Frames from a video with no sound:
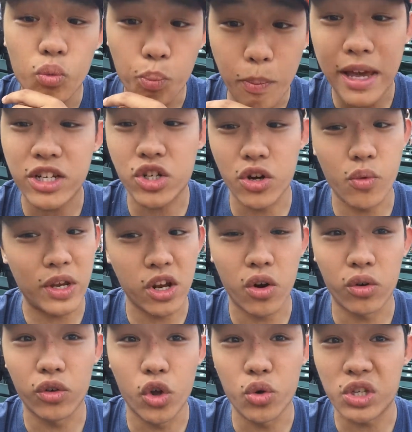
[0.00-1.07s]
make sure we
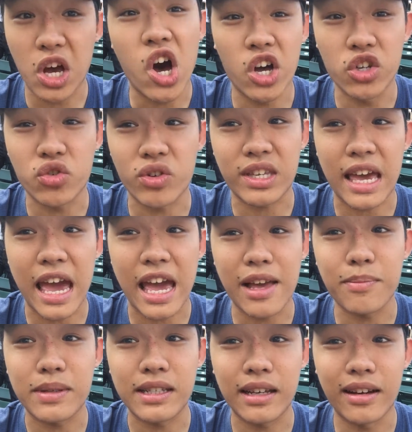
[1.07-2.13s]
don't lose 100
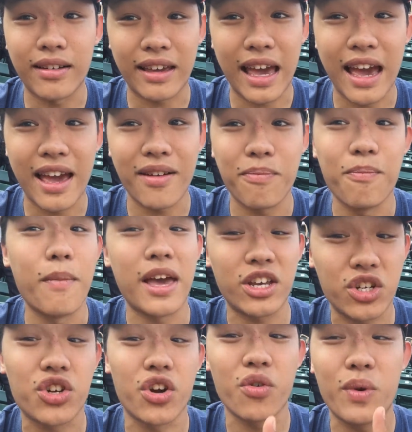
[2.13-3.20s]
games, okay? Make
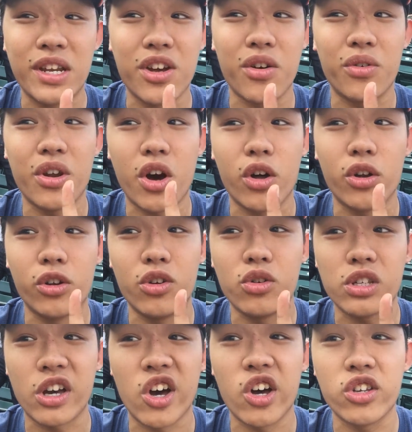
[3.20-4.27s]
sure we don't not
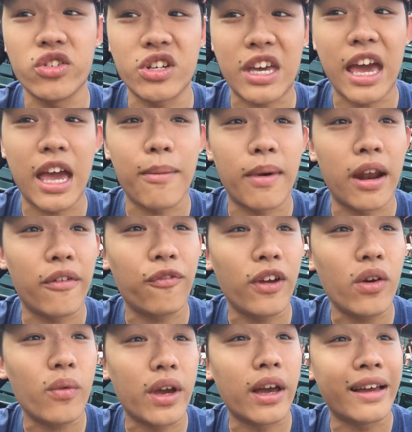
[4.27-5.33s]
lose 100 games. And I
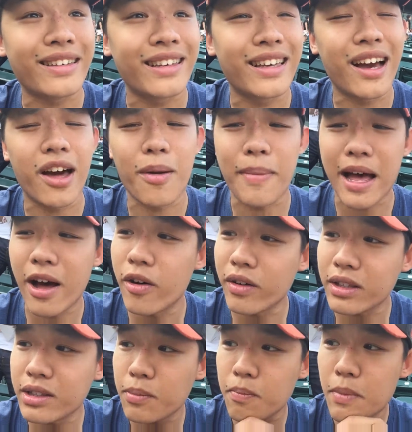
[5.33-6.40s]
think we got about
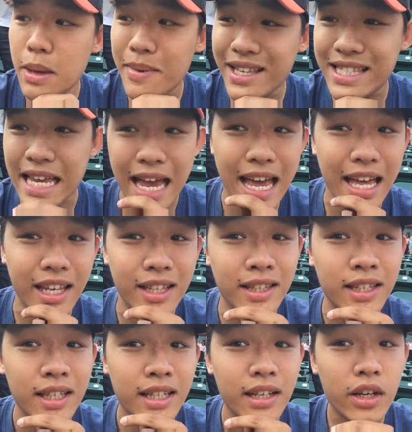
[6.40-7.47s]
maybe 10
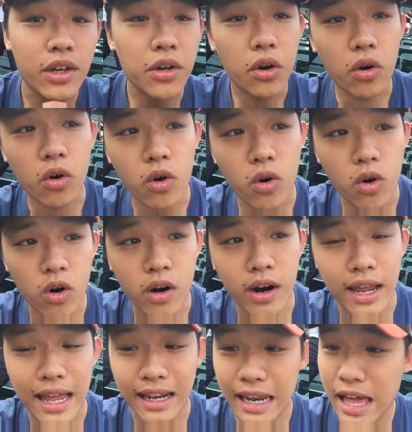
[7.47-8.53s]
or
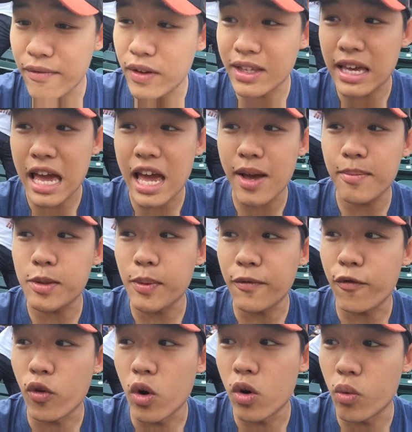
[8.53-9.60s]
11 games
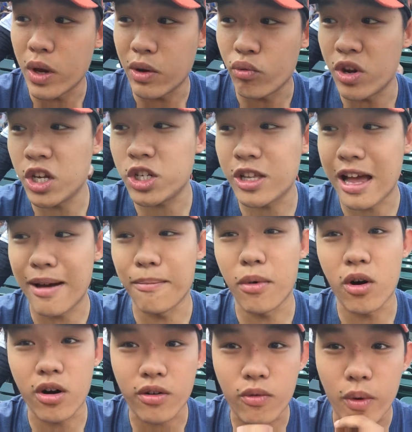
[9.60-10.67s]
before we reach that
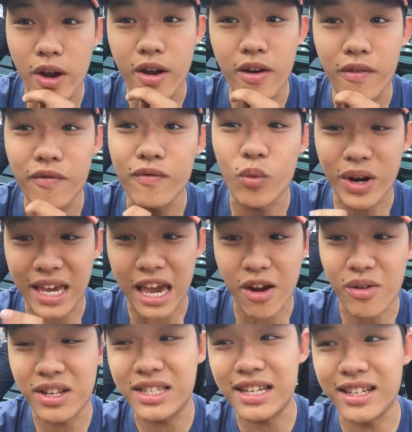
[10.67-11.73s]
mark where we're
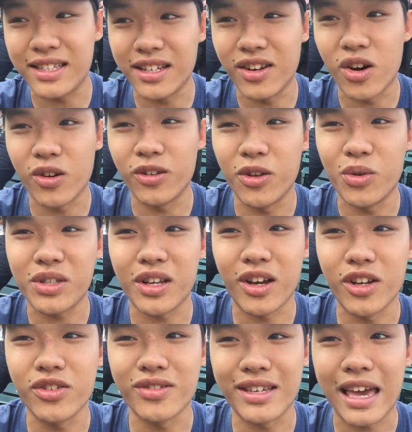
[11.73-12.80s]
guaranteed to not lose
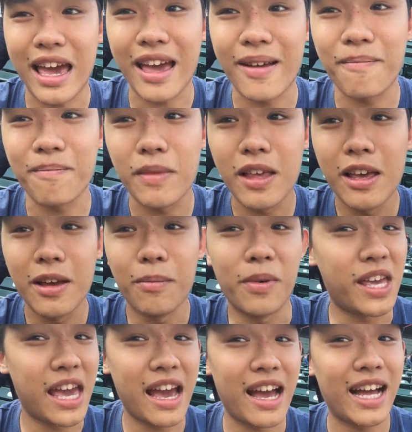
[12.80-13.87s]
100 games. But
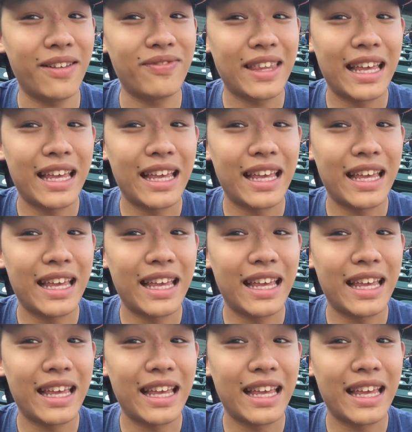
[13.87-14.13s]
yeah,